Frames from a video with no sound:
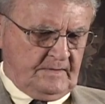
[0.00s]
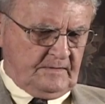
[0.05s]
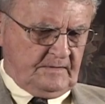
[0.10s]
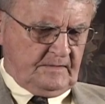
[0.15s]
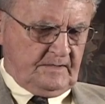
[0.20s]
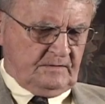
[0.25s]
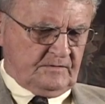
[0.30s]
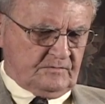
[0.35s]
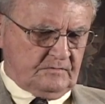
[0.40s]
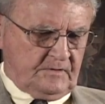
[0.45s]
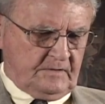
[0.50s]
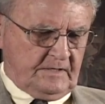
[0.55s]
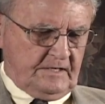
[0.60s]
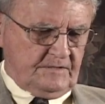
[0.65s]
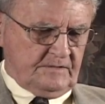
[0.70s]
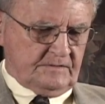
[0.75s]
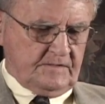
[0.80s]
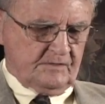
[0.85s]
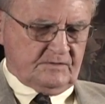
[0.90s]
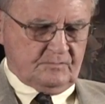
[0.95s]
in
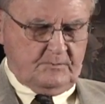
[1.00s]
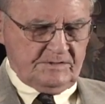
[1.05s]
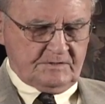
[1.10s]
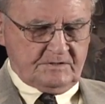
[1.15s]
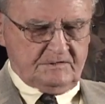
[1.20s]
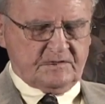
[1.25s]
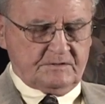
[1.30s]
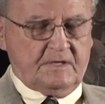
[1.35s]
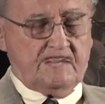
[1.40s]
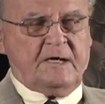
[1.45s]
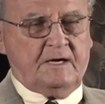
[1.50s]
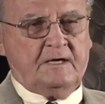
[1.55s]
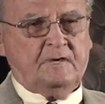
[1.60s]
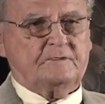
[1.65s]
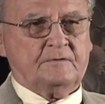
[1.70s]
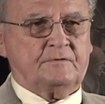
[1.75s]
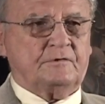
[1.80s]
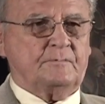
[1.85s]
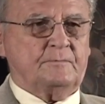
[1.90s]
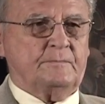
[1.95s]
case they switch us to high
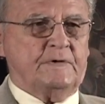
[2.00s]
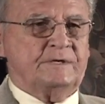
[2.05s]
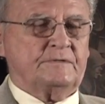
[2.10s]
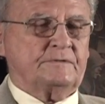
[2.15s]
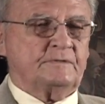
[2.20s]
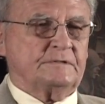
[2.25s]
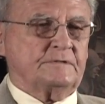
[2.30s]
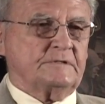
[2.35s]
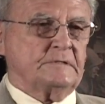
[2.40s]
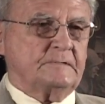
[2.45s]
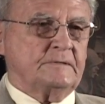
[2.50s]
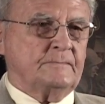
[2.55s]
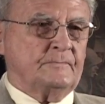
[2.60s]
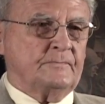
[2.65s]
altitude missions,